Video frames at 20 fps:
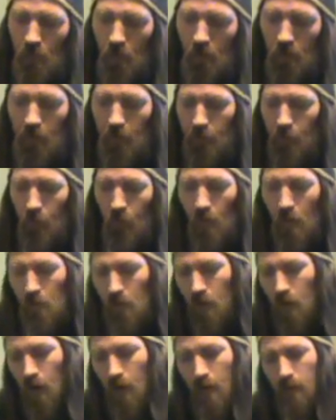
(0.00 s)
I like the
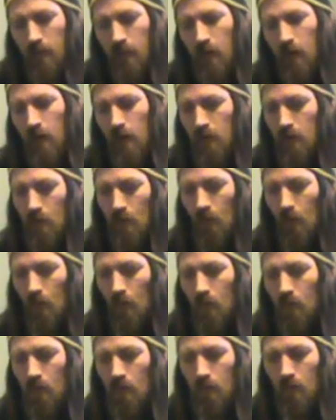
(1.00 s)
rubberized handle,
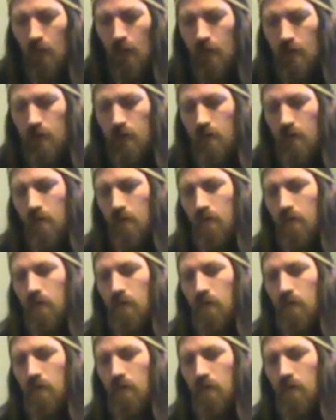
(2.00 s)
lanyard.